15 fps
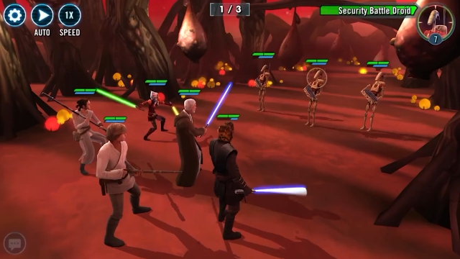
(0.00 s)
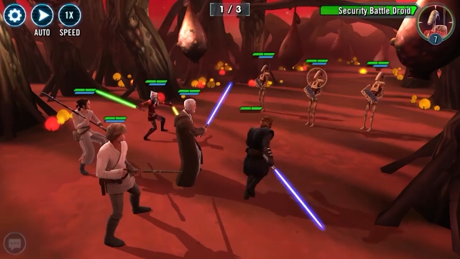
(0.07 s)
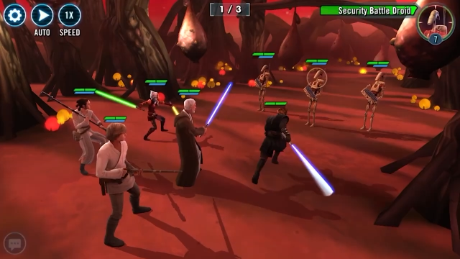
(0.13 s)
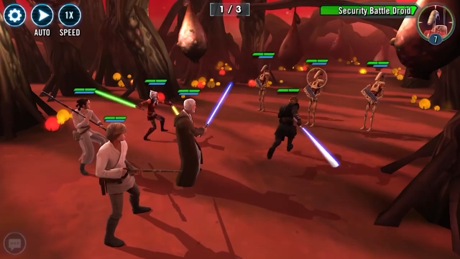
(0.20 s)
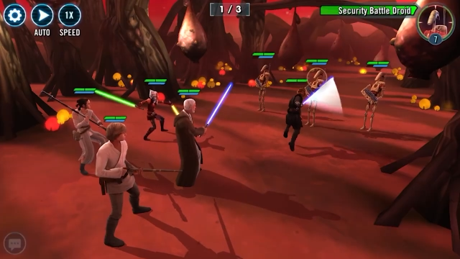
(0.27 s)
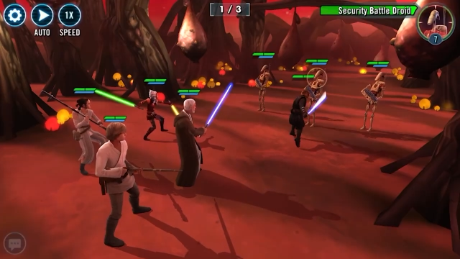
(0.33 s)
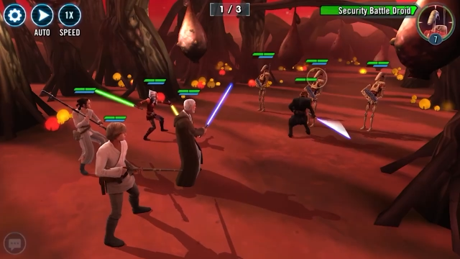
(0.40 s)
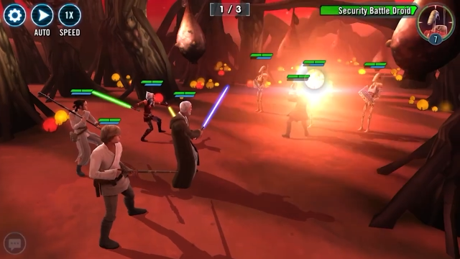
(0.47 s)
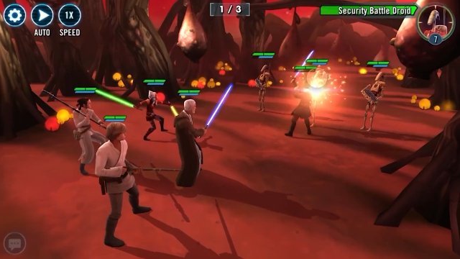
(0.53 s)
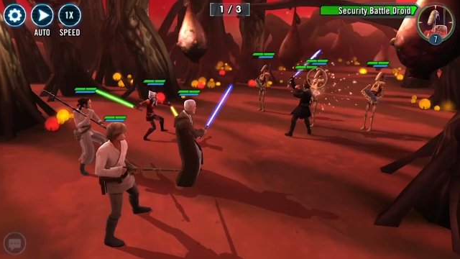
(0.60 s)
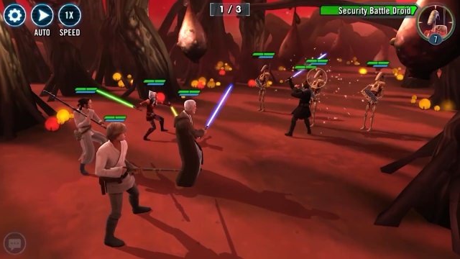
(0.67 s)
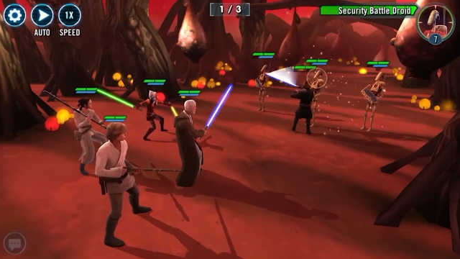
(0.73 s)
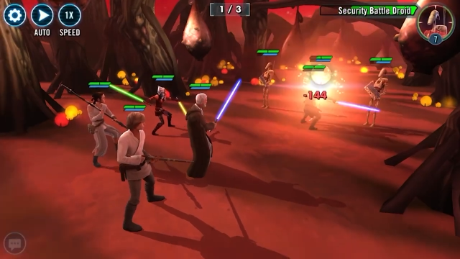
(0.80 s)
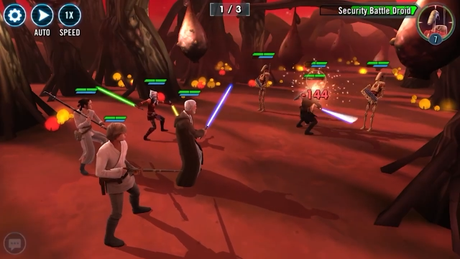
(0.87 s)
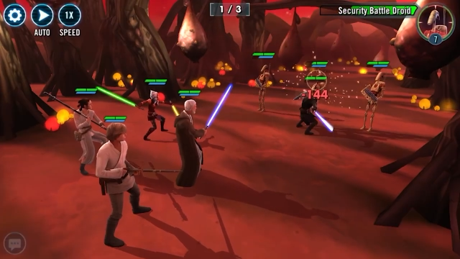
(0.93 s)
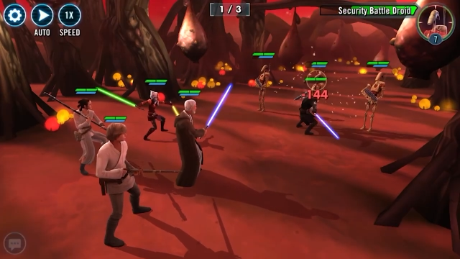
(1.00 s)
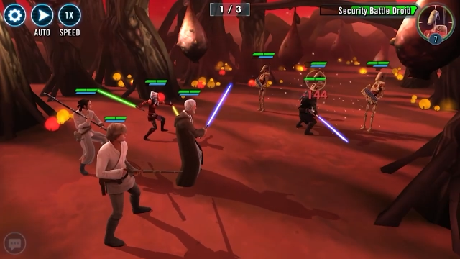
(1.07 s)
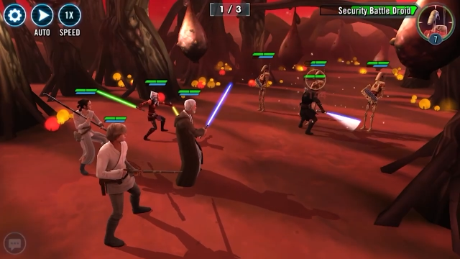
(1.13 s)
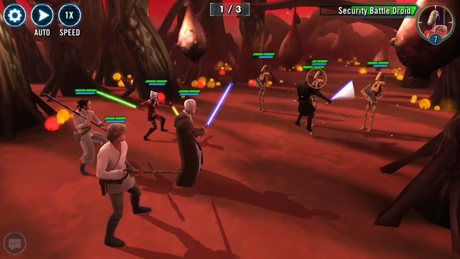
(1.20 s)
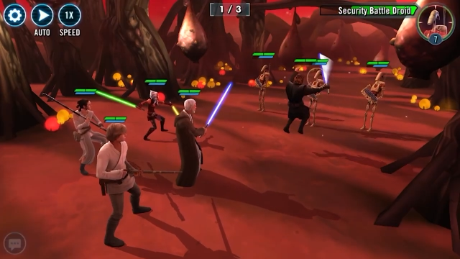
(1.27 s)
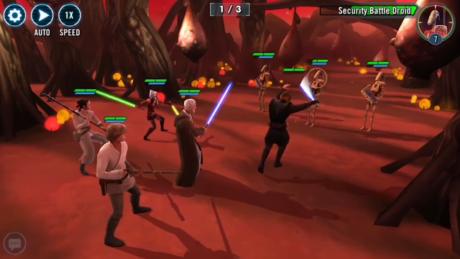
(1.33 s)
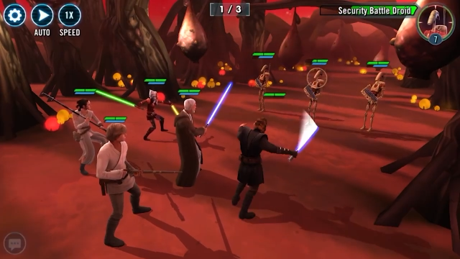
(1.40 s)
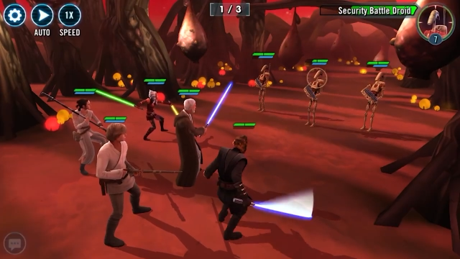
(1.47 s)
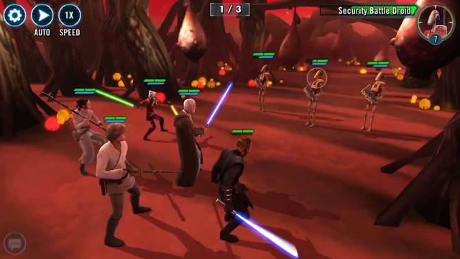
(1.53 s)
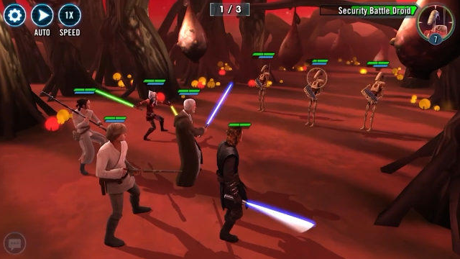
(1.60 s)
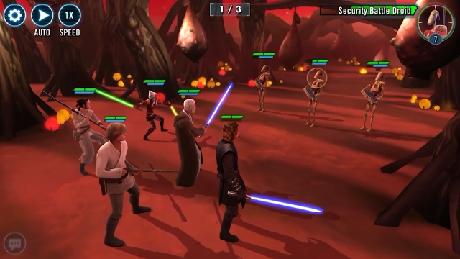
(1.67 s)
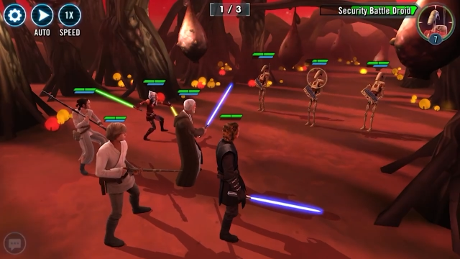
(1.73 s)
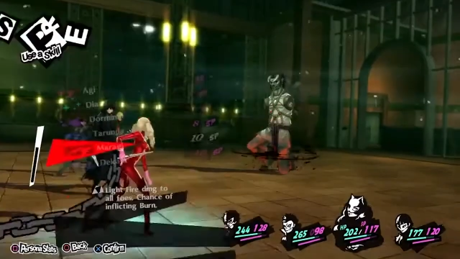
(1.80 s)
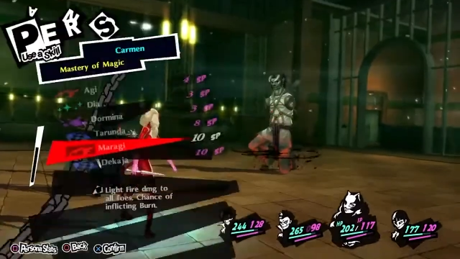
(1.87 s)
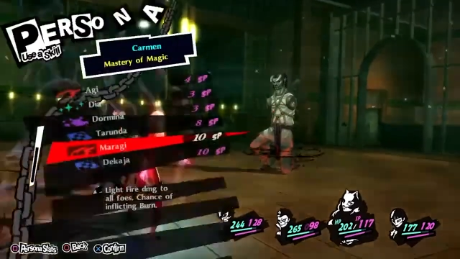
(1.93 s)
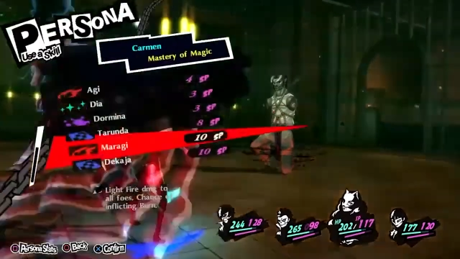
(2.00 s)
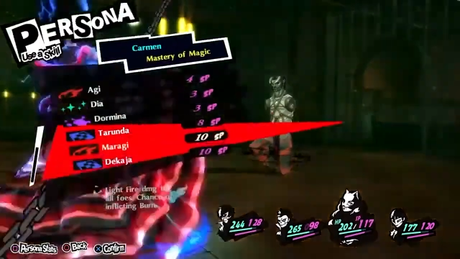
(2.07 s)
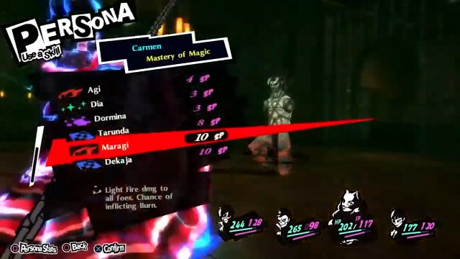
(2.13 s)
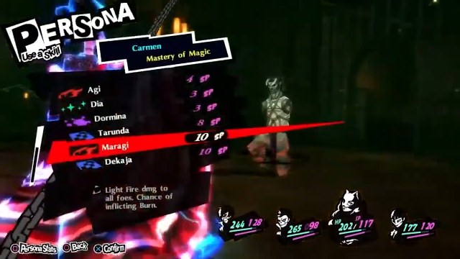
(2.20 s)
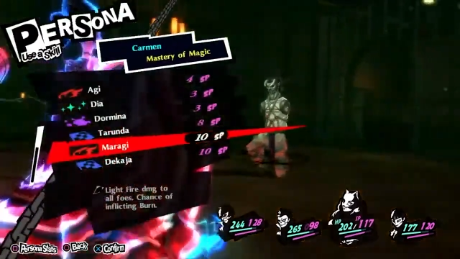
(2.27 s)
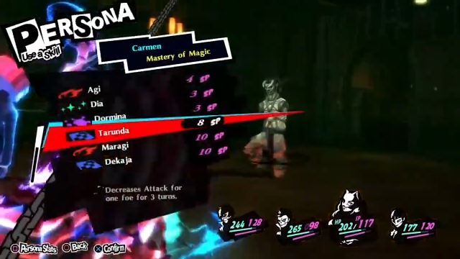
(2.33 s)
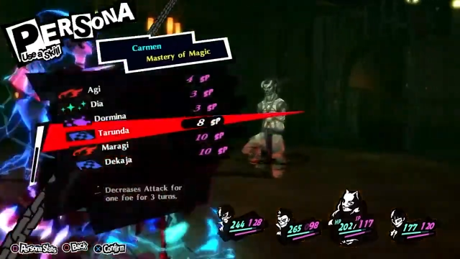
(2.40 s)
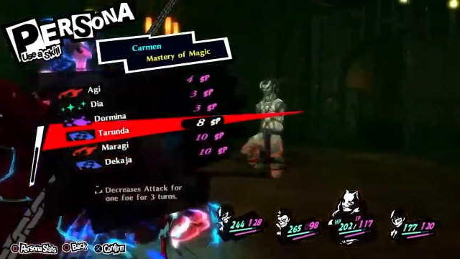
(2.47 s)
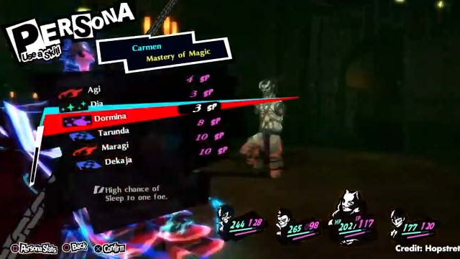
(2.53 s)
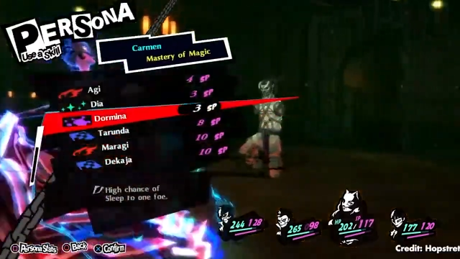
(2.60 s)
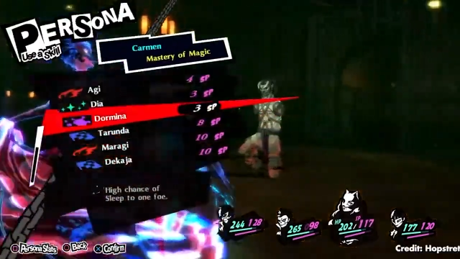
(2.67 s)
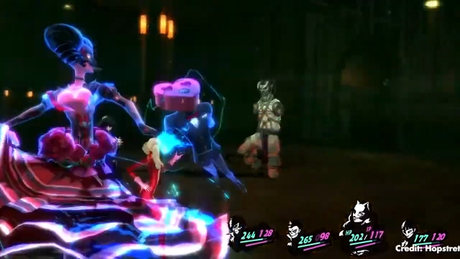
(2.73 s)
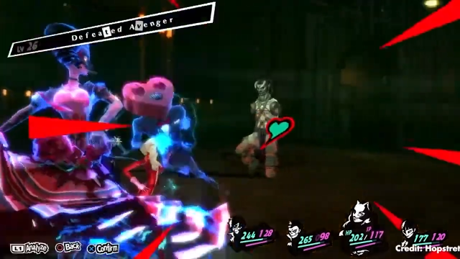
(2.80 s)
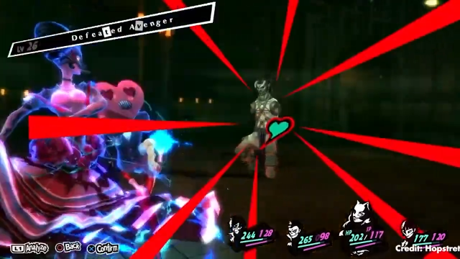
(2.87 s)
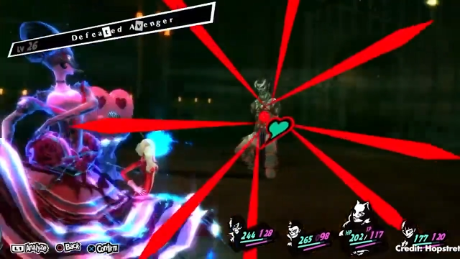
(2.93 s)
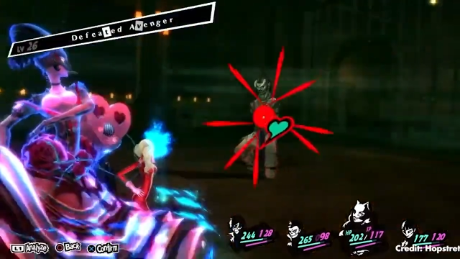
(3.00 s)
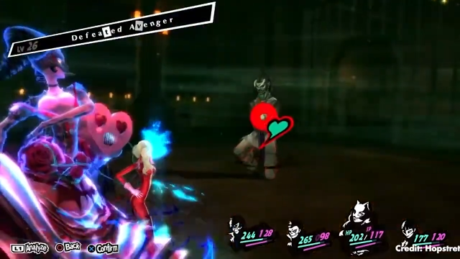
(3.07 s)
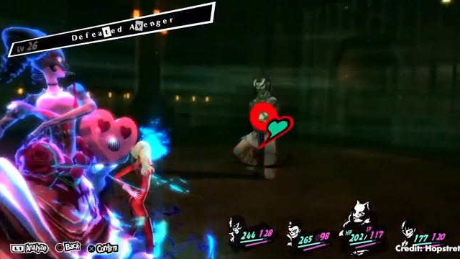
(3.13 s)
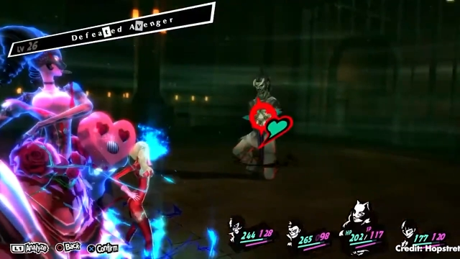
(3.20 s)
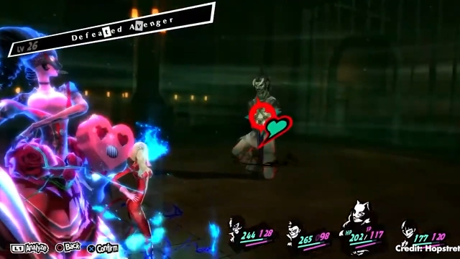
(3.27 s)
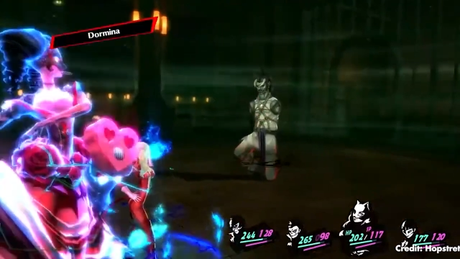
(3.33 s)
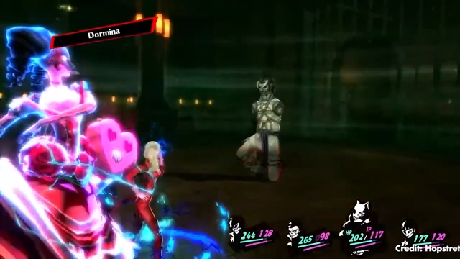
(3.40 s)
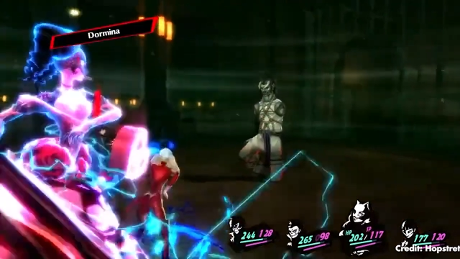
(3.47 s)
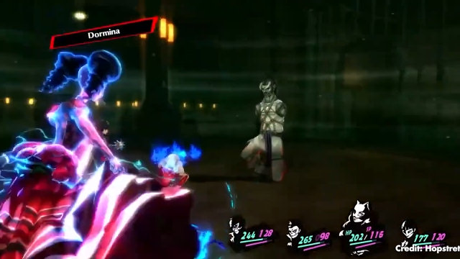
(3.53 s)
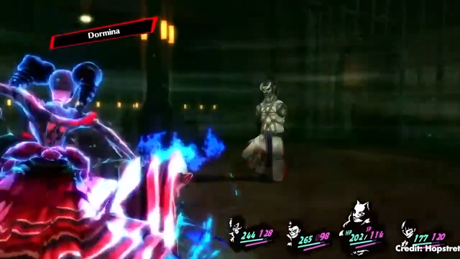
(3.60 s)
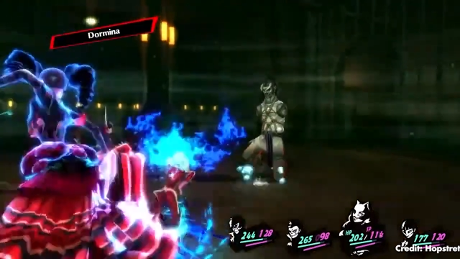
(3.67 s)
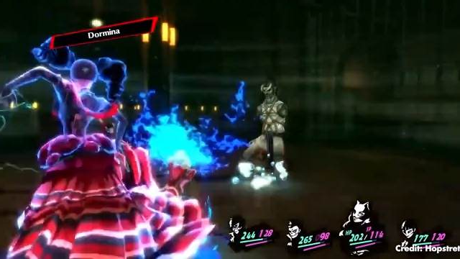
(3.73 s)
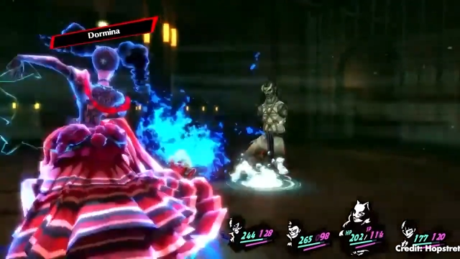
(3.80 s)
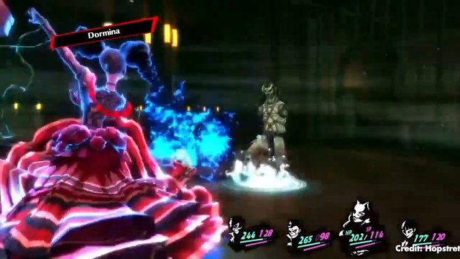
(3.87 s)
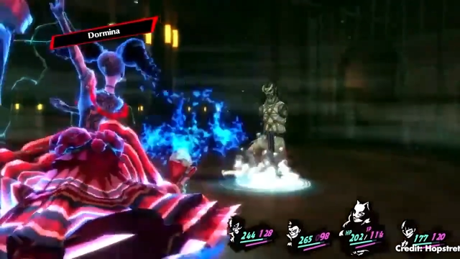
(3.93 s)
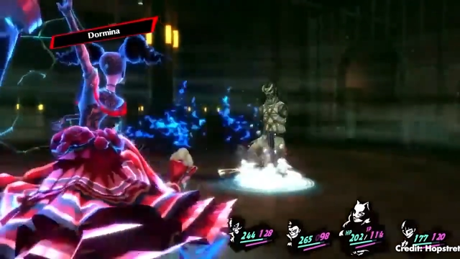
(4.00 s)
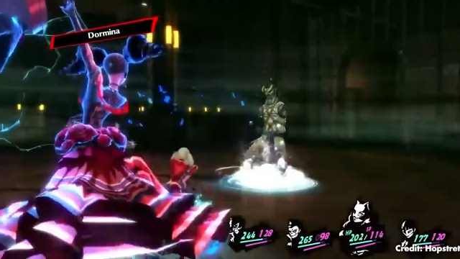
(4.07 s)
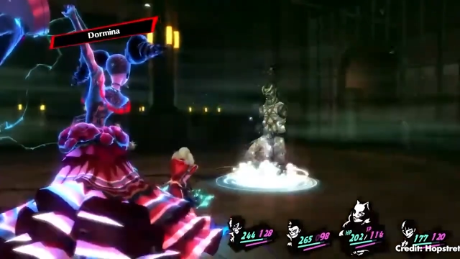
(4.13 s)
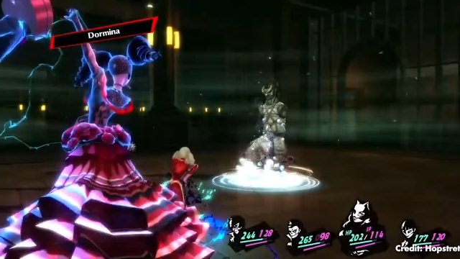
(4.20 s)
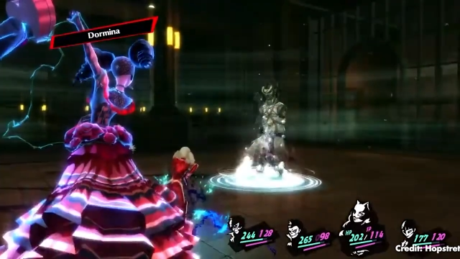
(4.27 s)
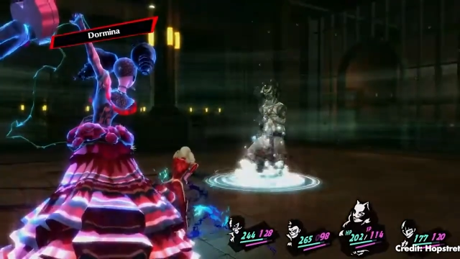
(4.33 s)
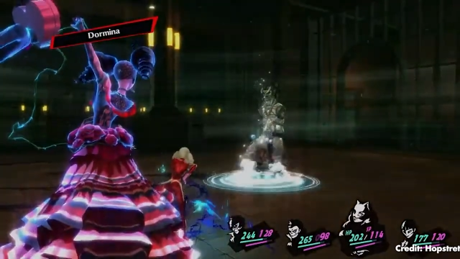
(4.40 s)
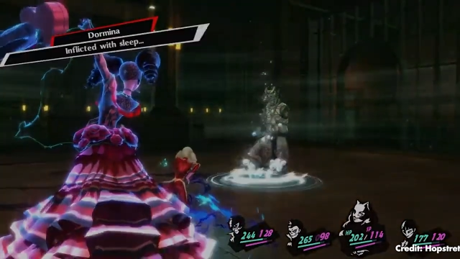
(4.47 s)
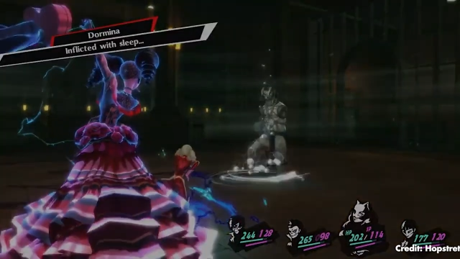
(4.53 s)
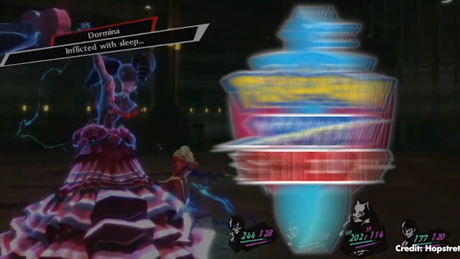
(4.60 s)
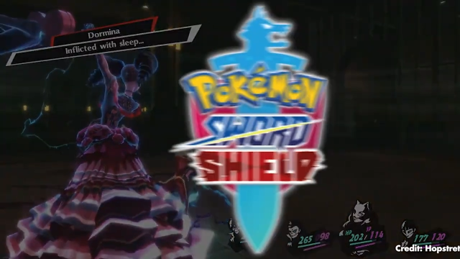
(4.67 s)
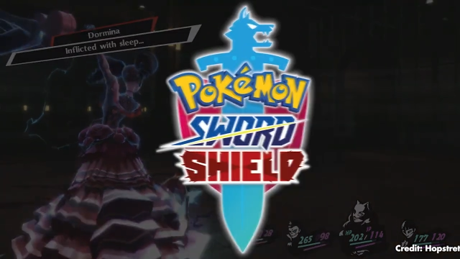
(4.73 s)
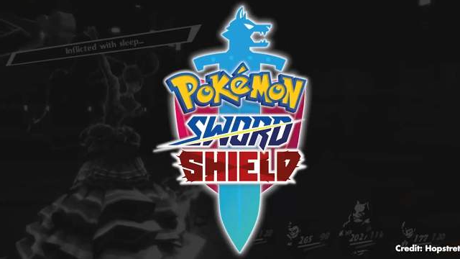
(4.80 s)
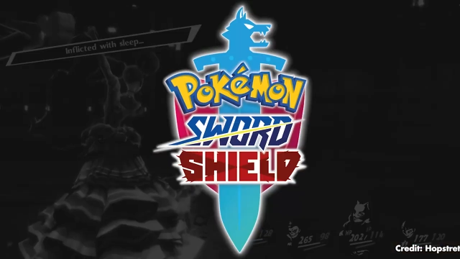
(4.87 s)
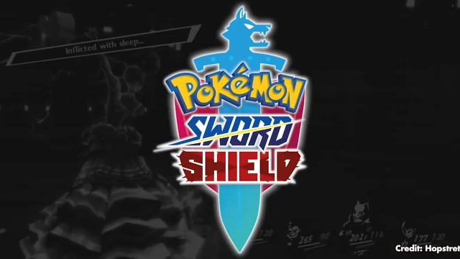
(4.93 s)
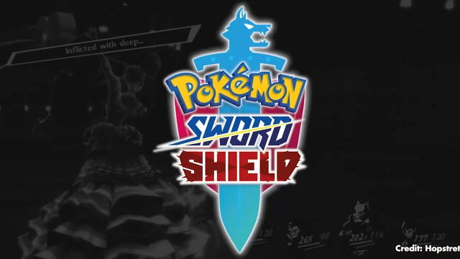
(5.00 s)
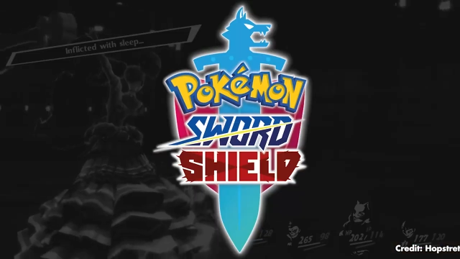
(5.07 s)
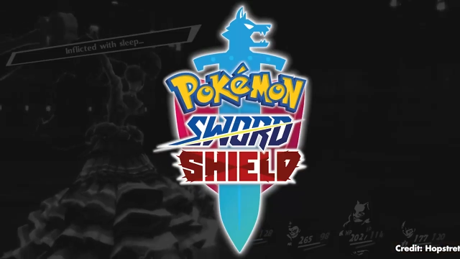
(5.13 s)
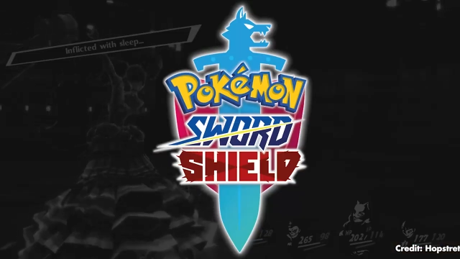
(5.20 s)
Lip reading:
No face is visible, so there are no lips to read.